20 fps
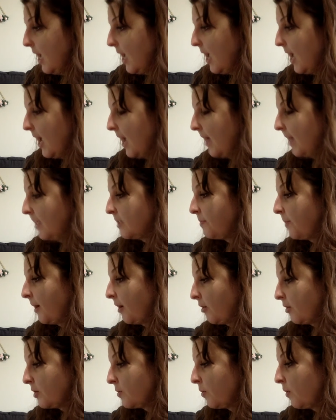and his
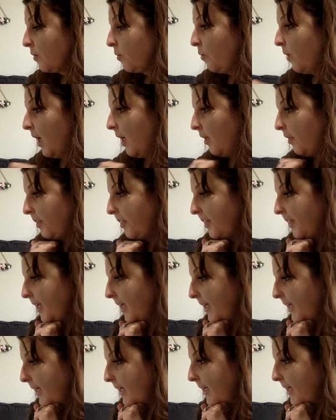parents were
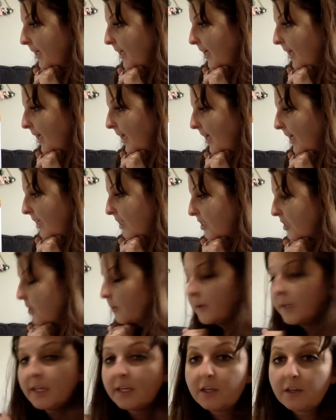wealthy, and so
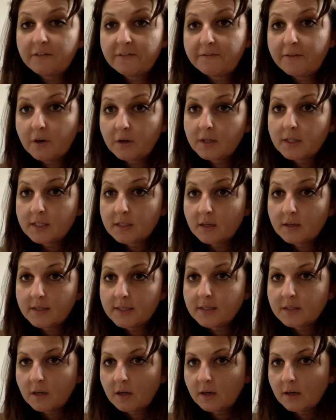he could focus on
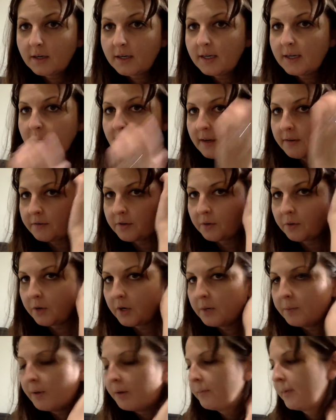his art. He didn't have to worry
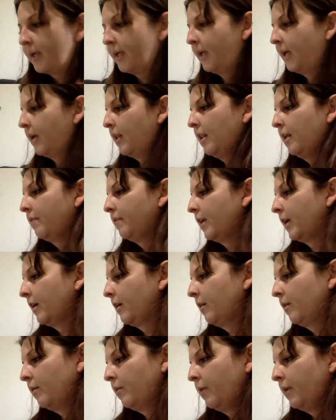about making a living
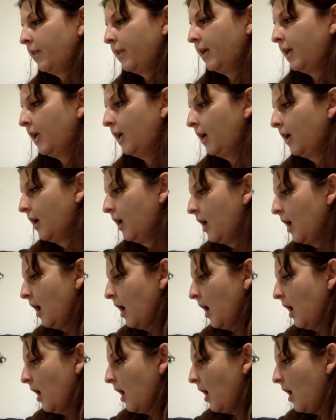with it.
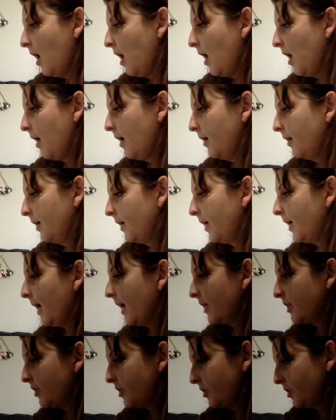He
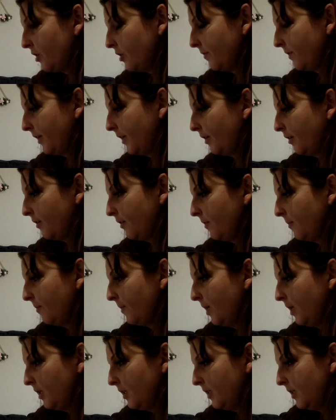had to serve a year in the
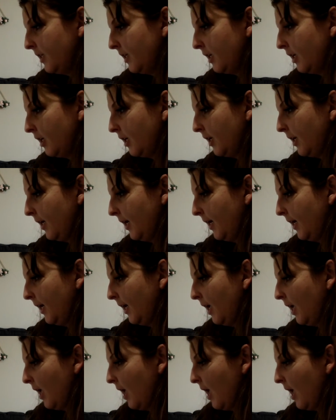military.